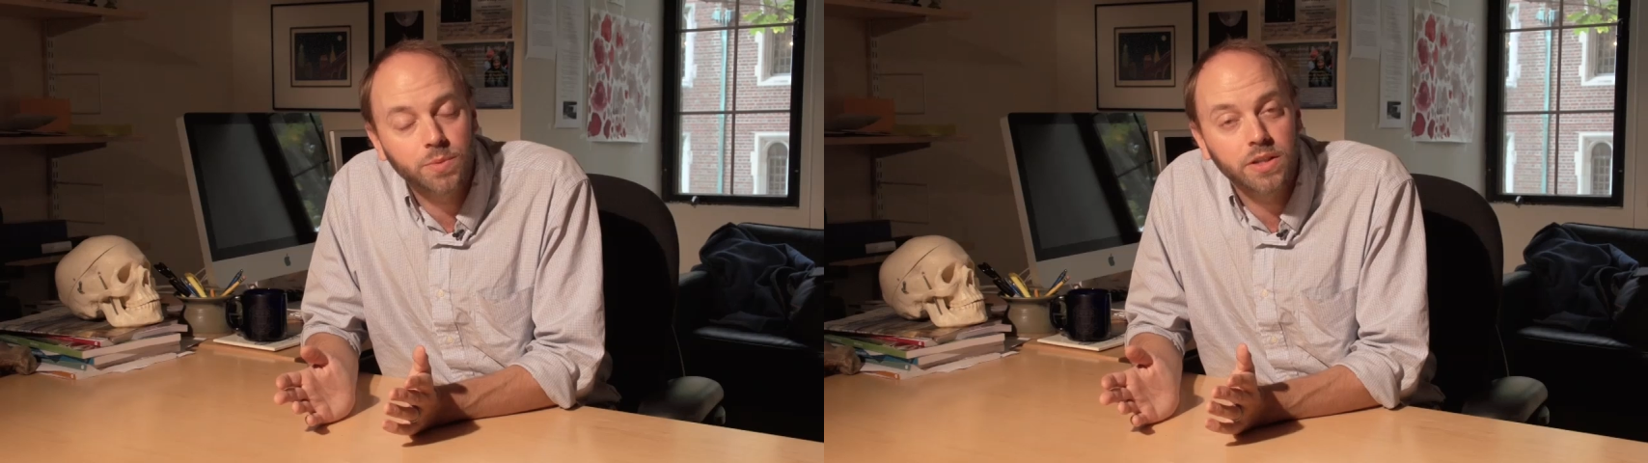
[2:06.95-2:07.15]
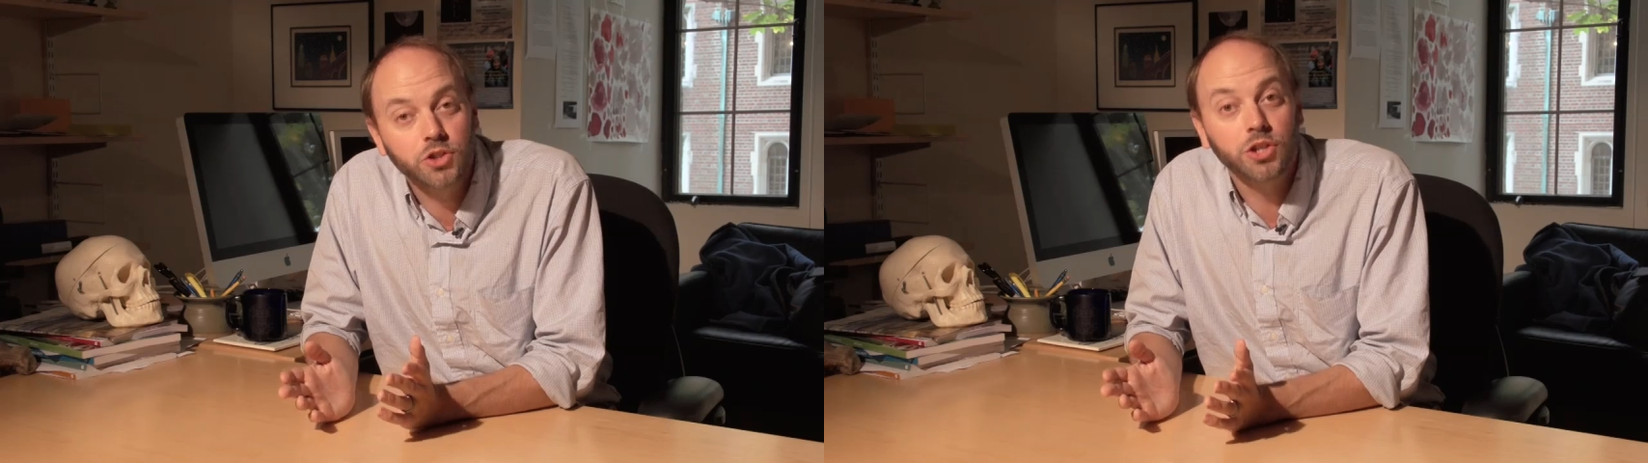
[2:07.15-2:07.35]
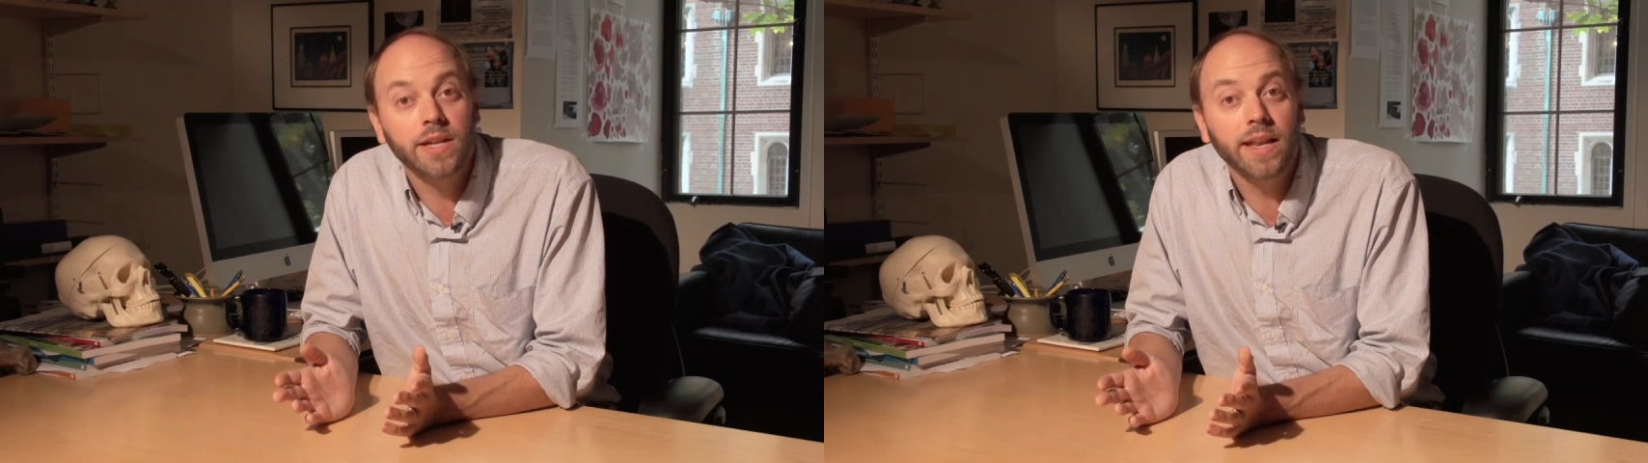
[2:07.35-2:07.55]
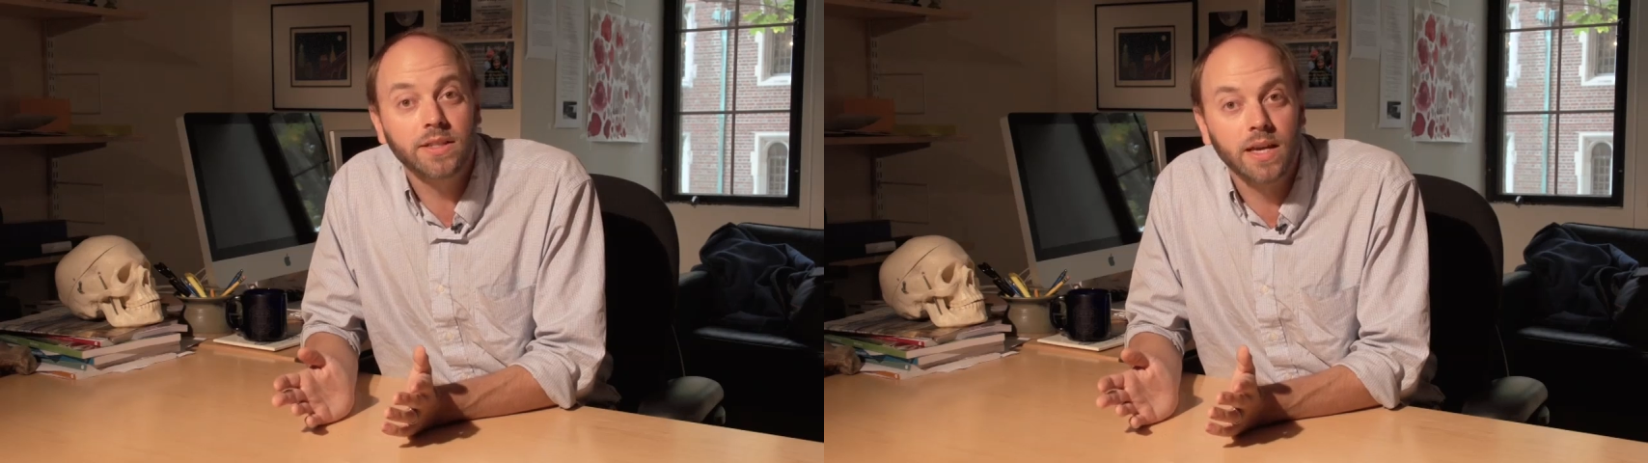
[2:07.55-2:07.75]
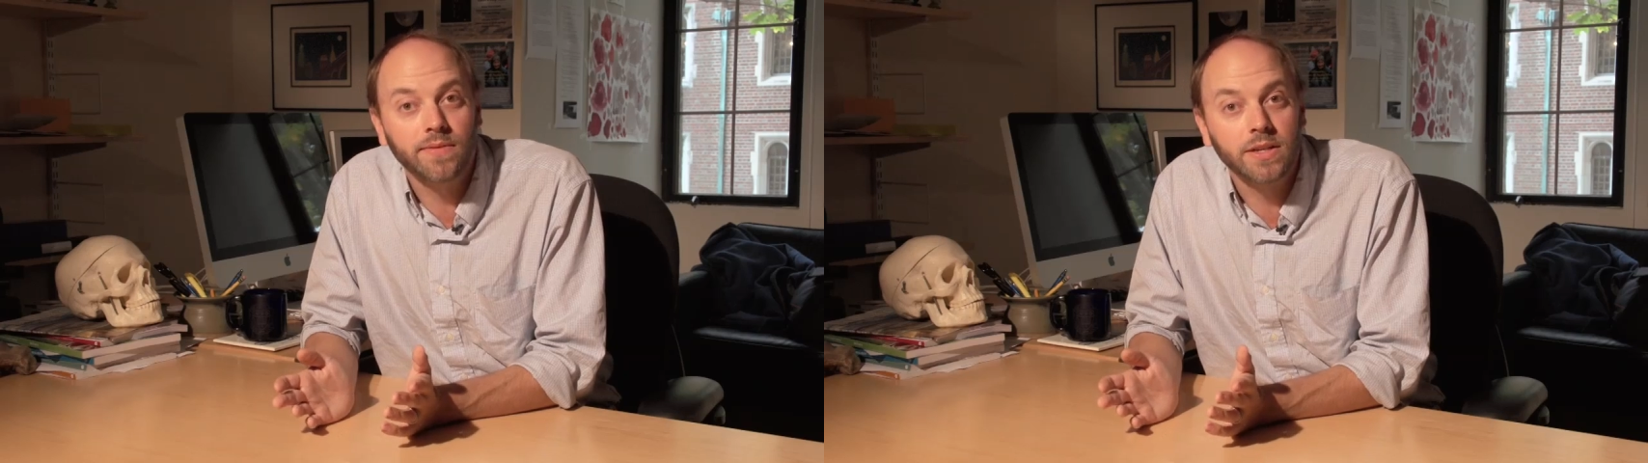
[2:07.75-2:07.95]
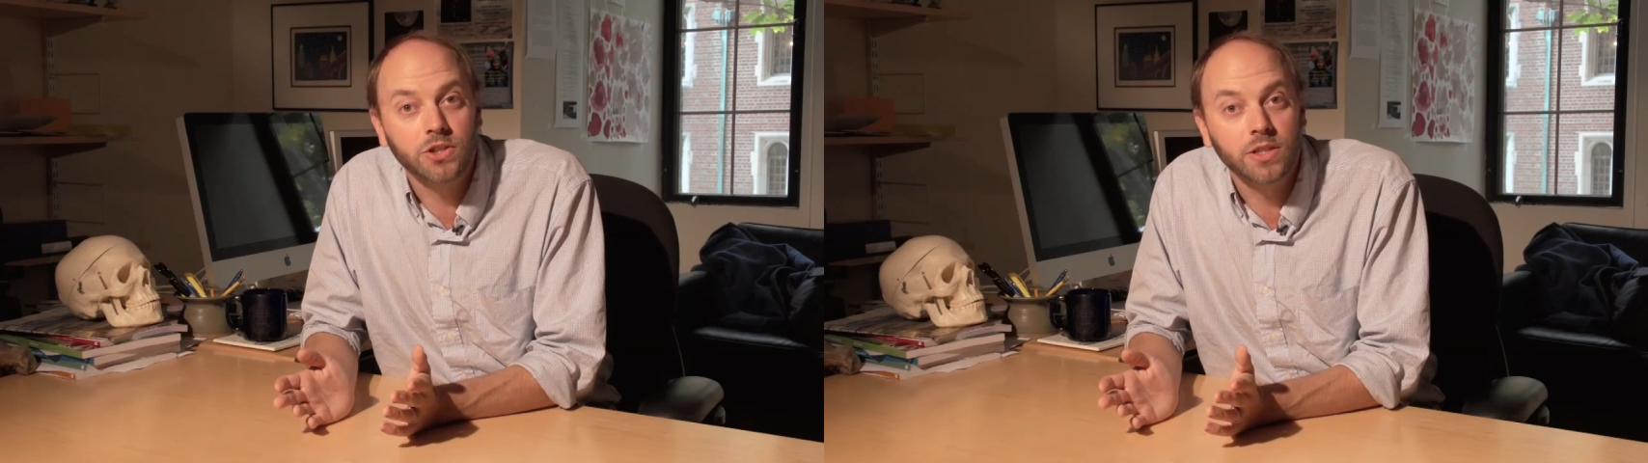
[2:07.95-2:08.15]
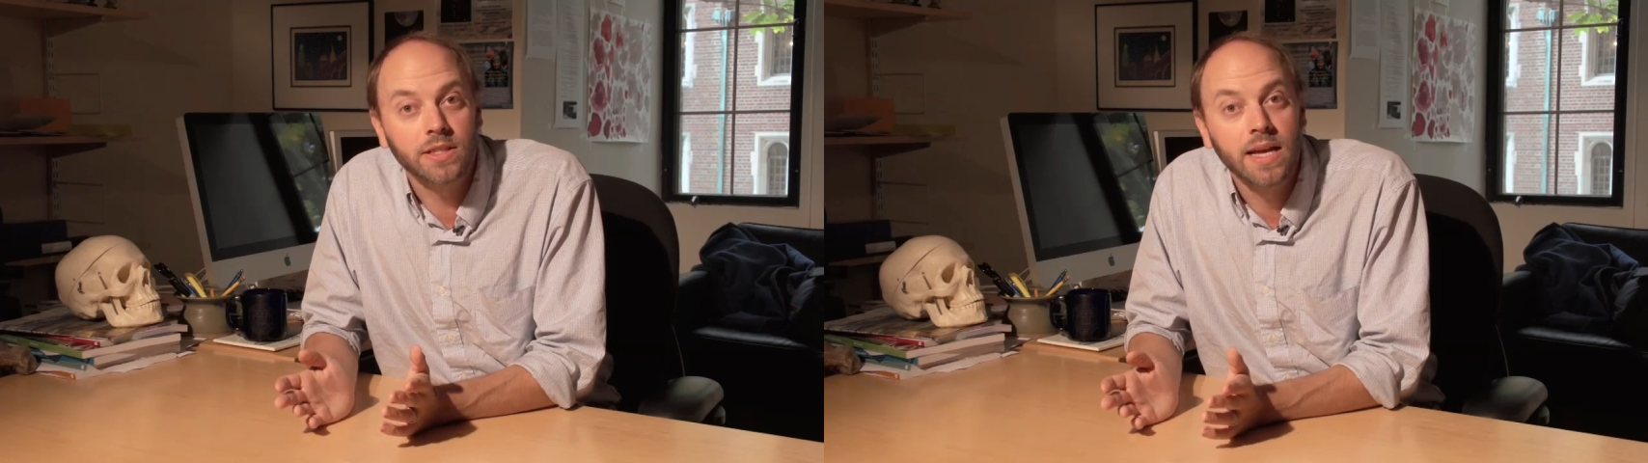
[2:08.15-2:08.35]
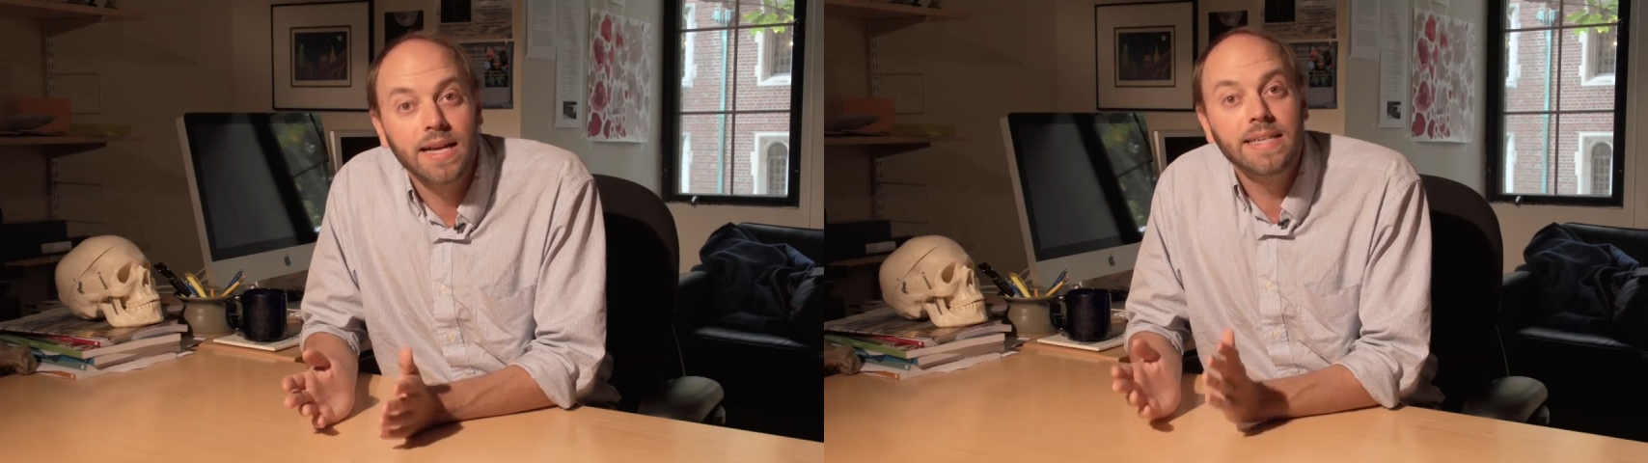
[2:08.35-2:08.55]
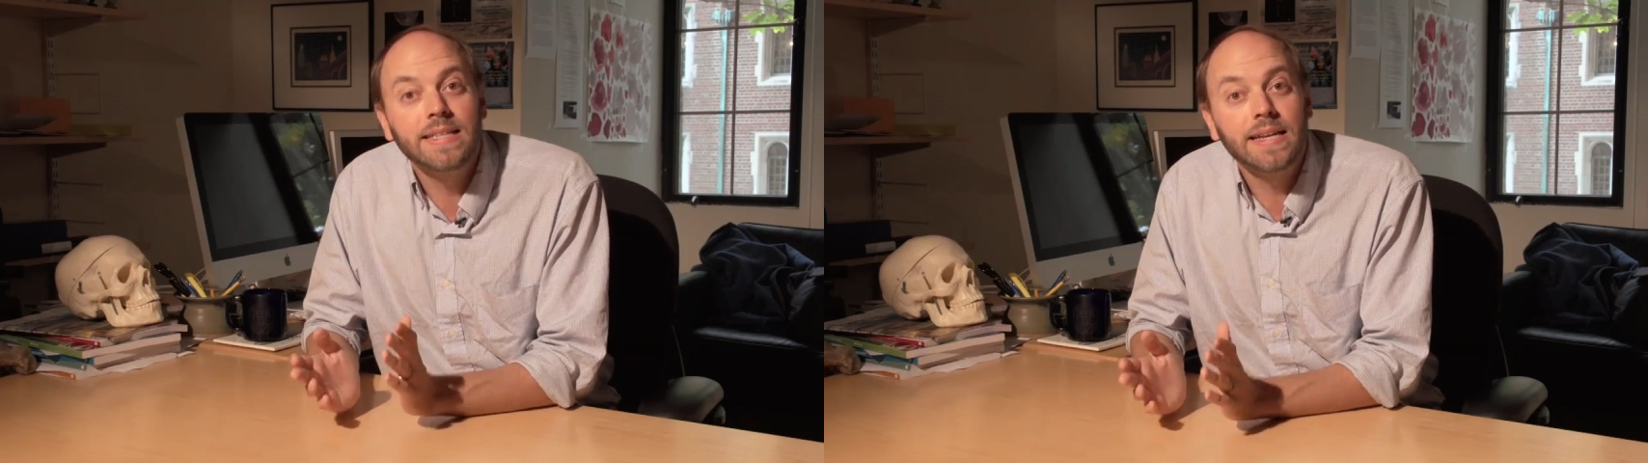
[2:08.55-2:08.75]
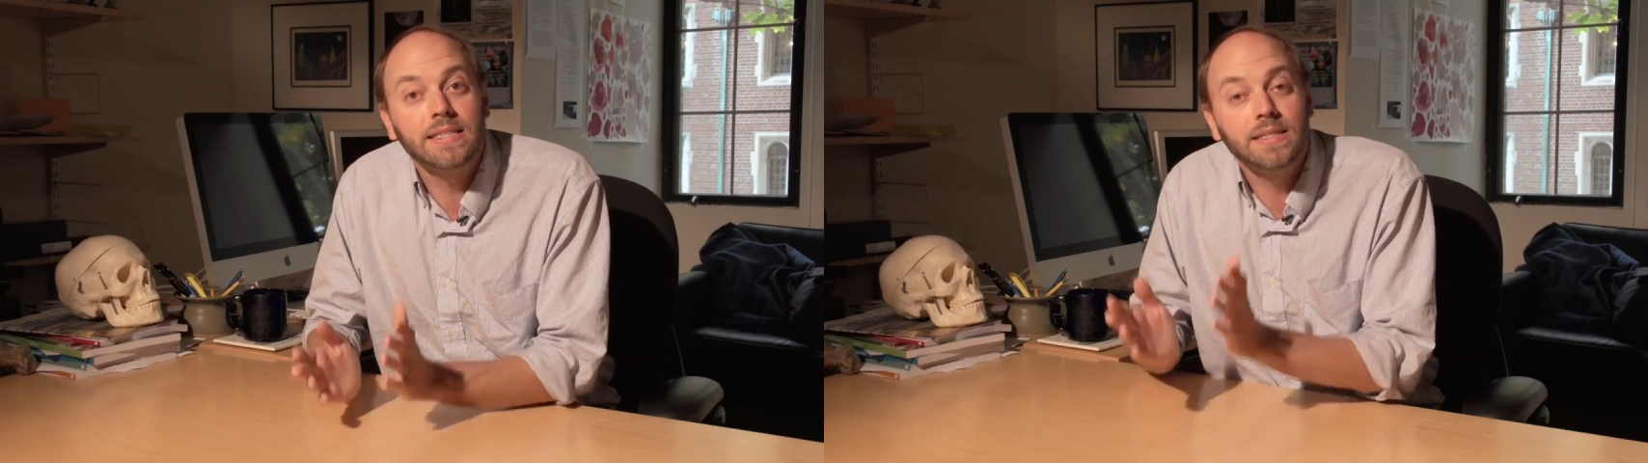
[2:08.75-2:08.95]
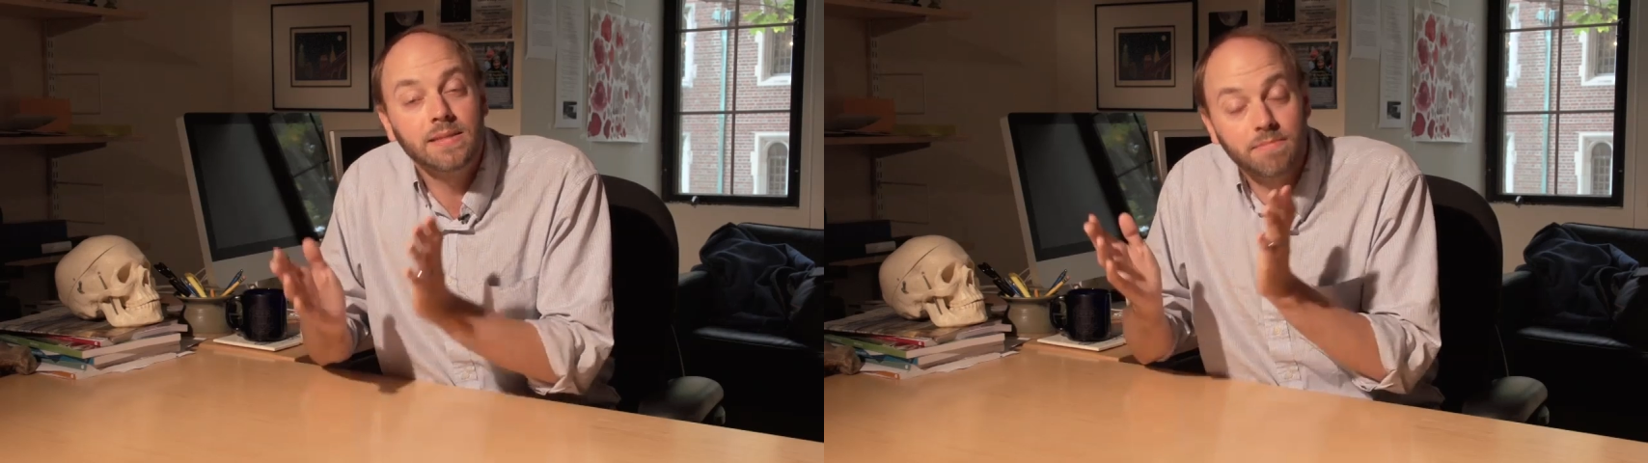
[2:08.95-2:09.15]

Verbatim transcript: with a genetic definition is that it's